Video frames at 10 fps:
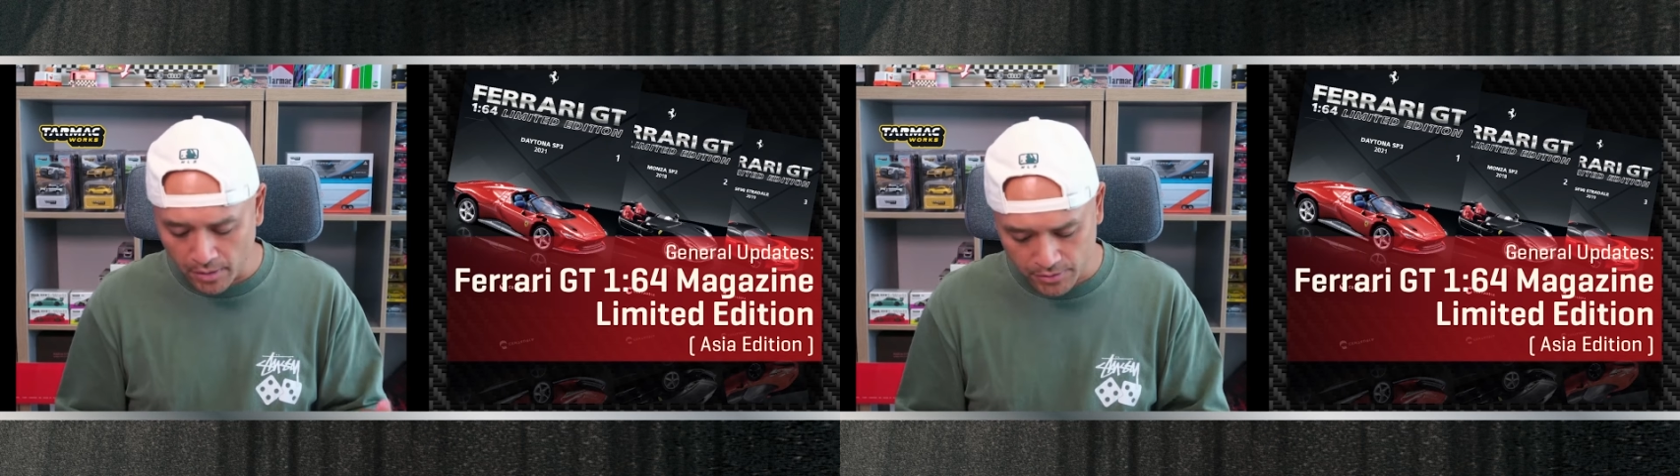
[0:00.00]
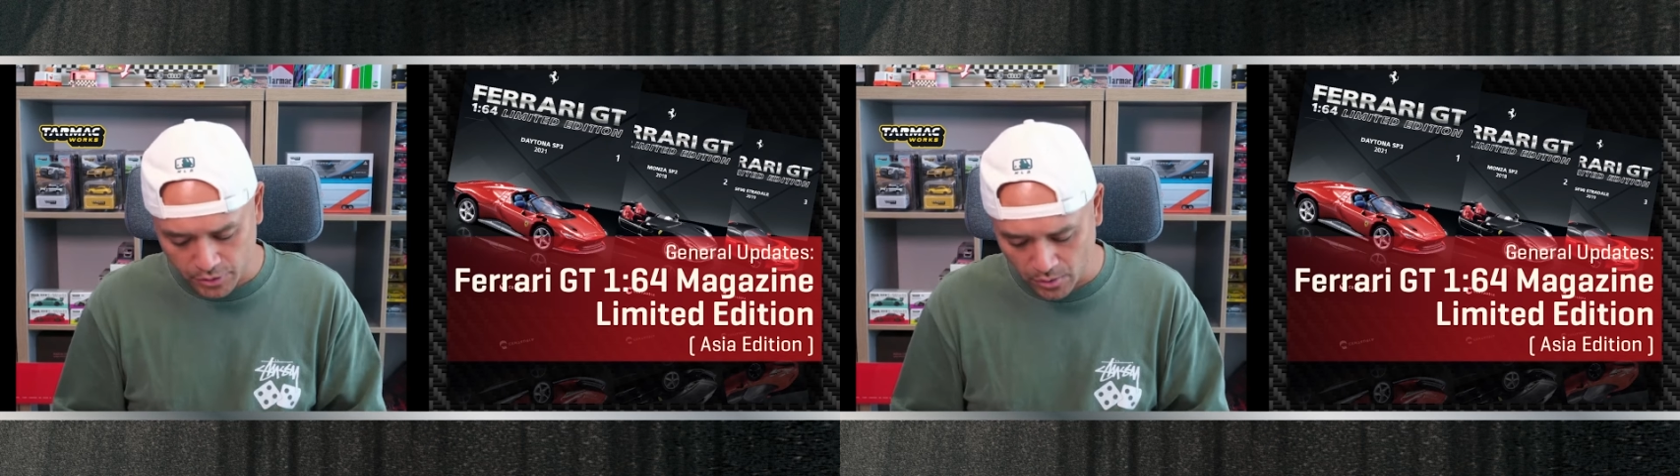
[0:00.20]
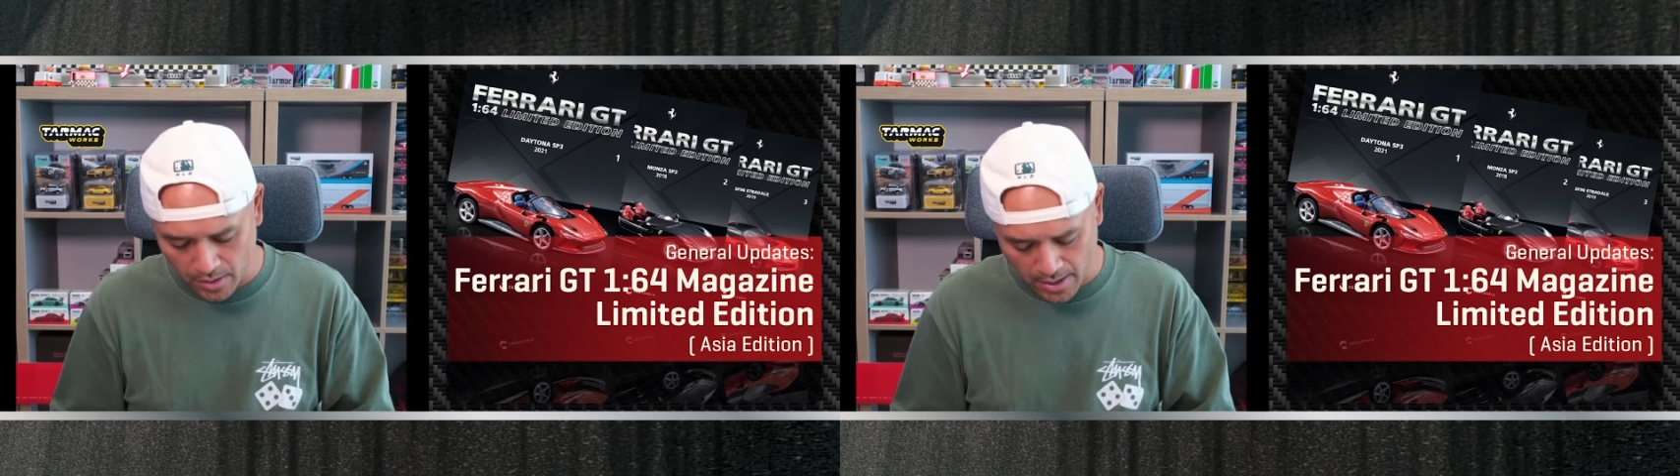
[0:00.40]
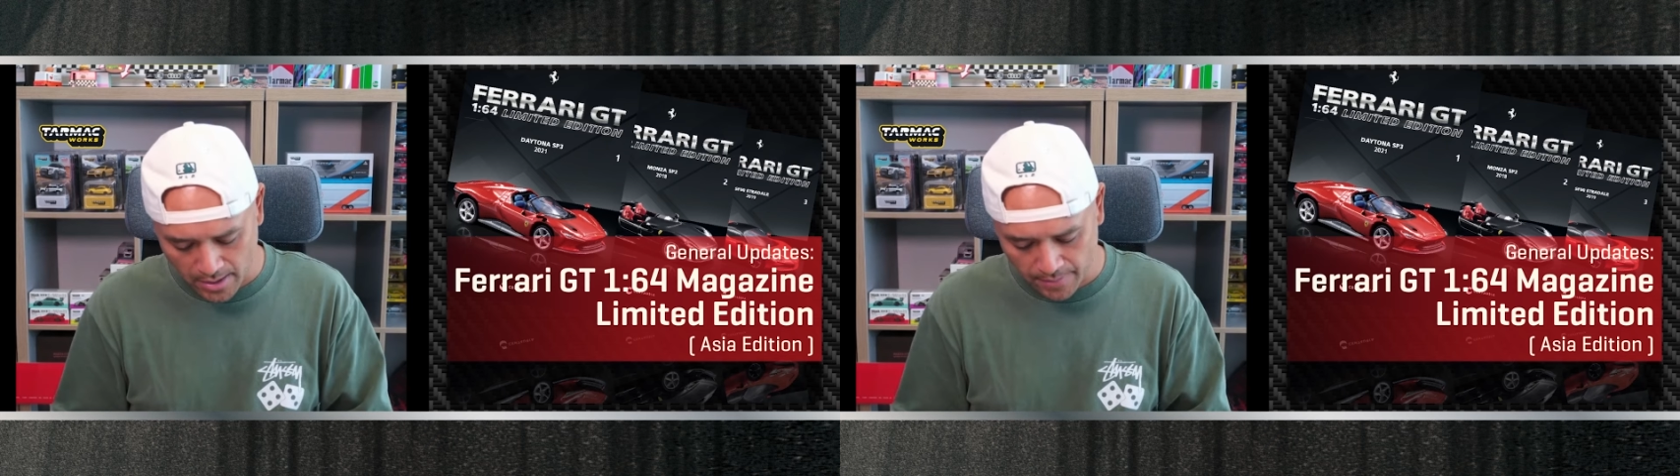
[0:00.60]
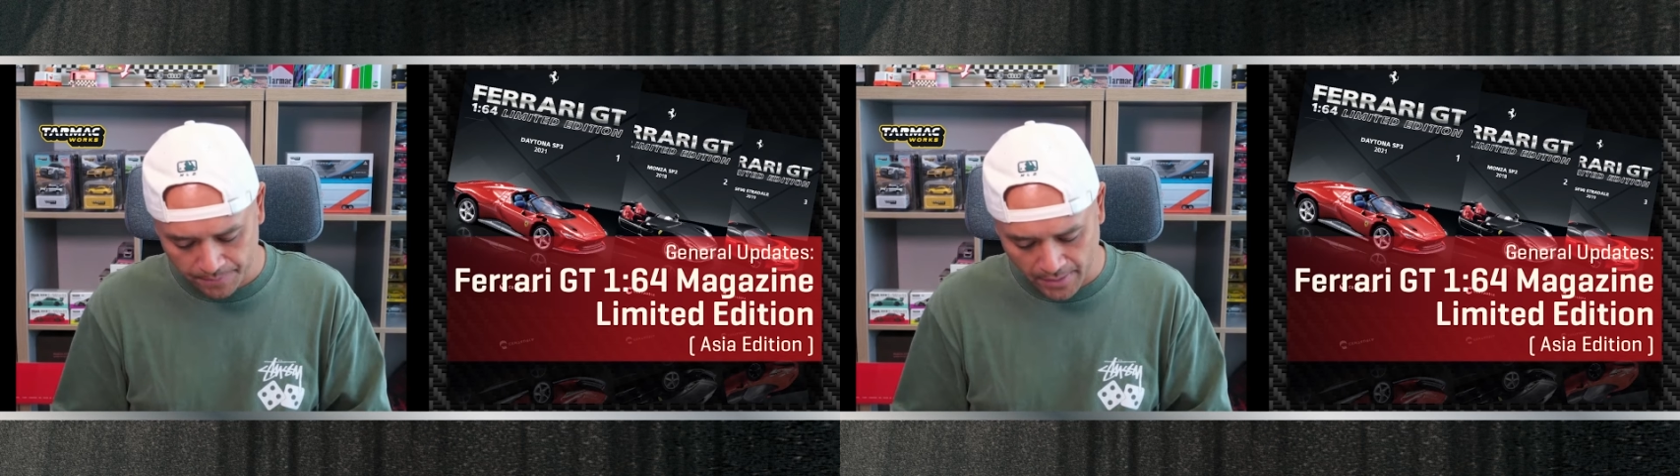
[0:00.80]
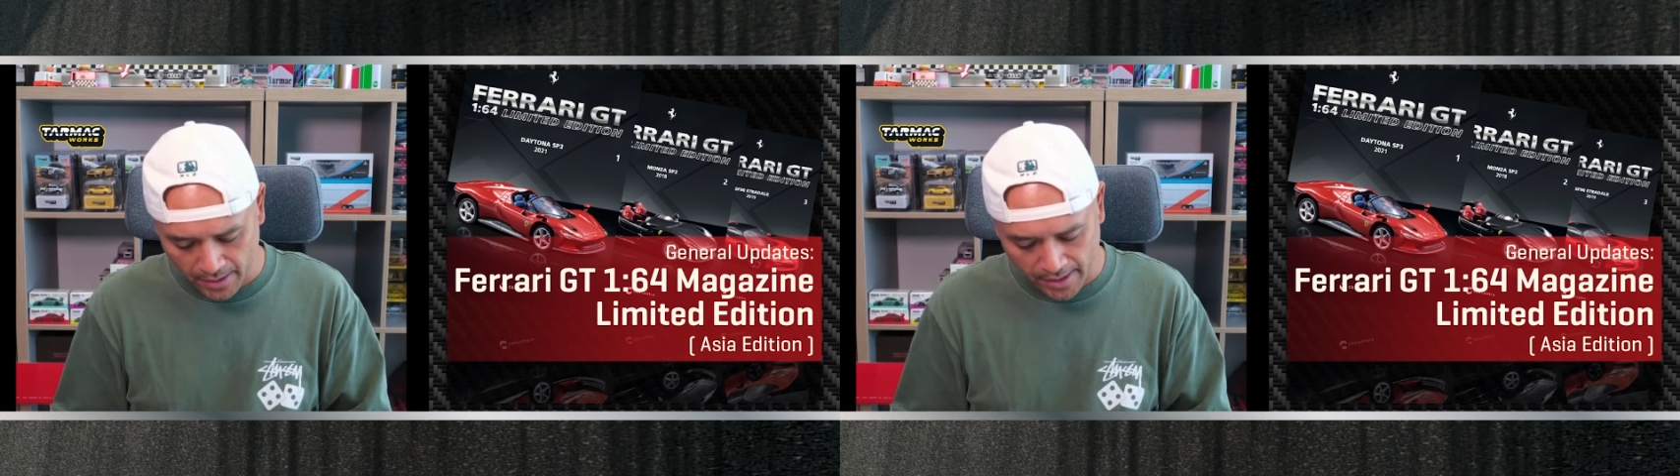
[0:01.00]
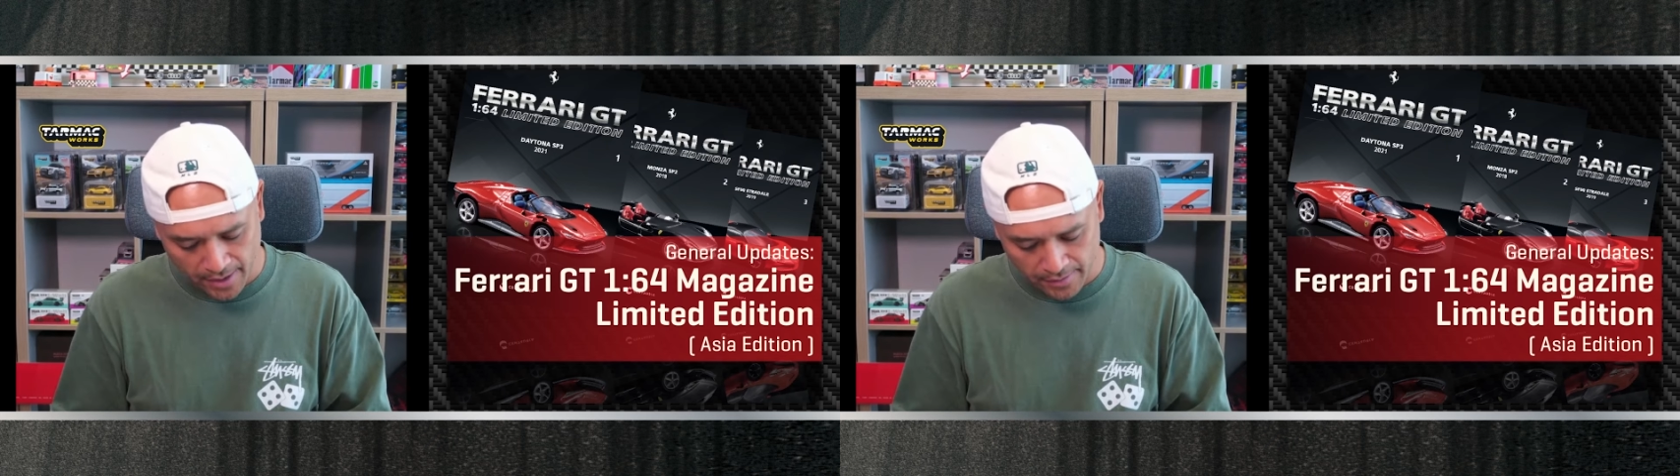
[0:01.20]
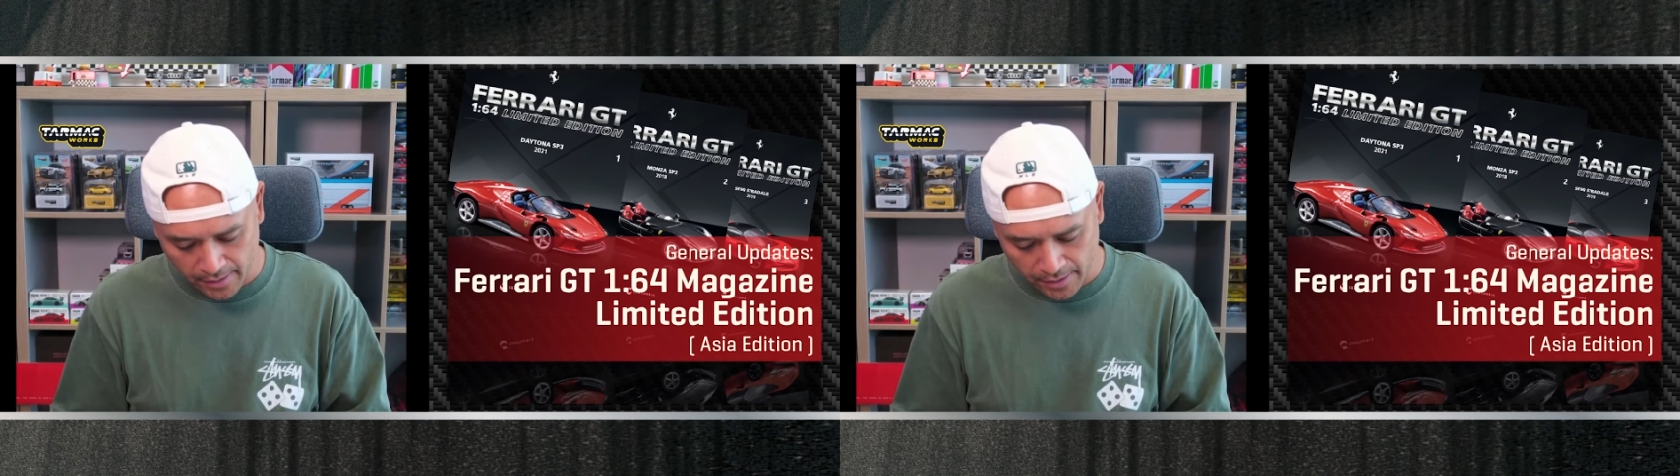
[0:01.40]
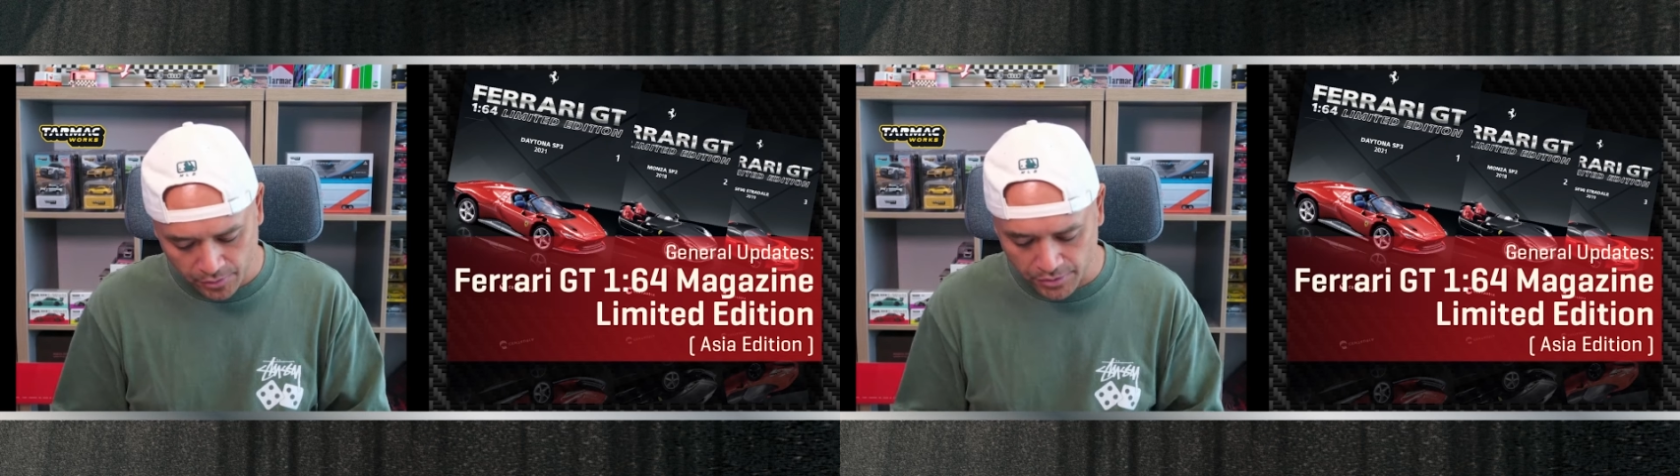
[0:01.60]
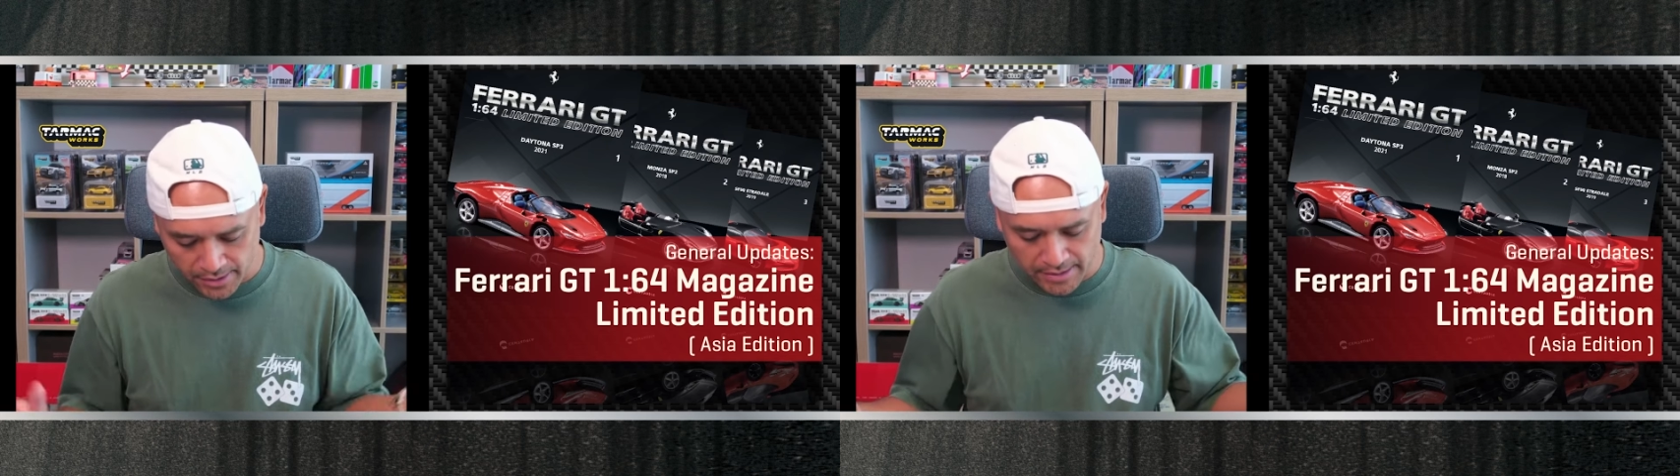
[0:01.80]
So again,
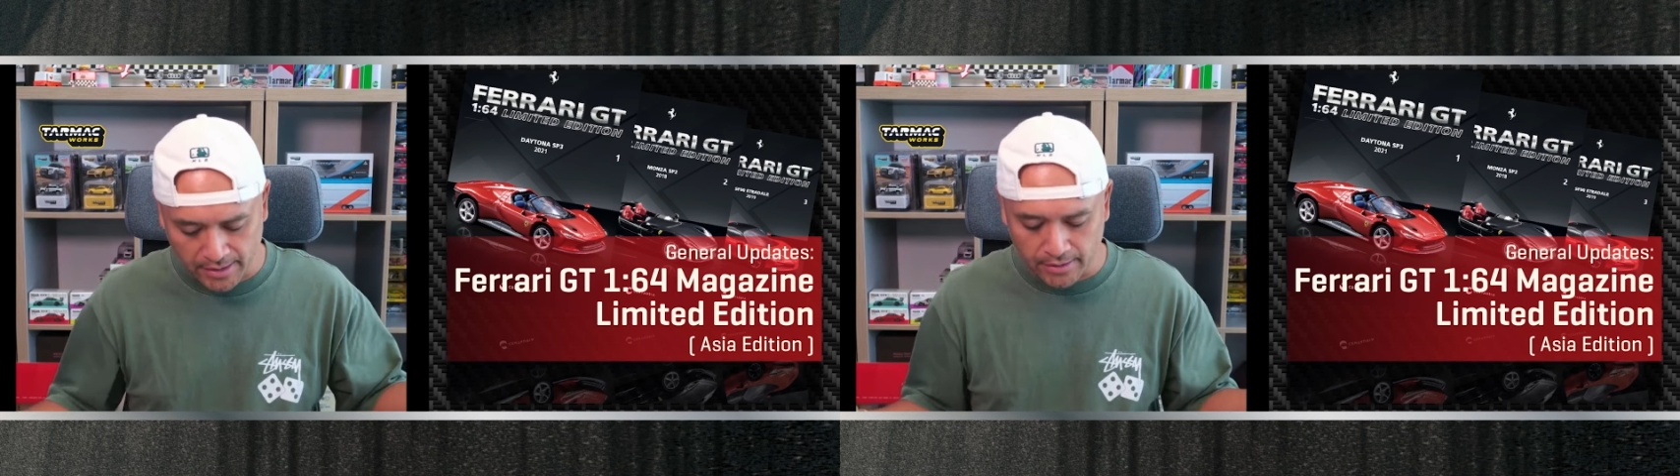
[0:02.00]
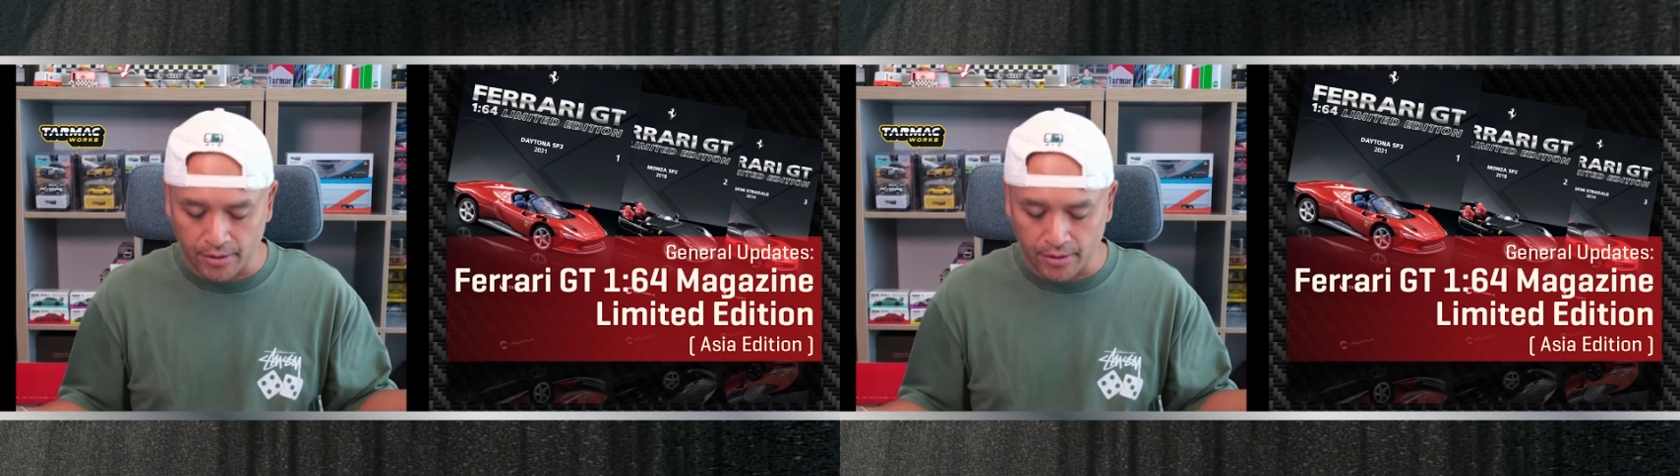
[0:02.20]
hugely excited.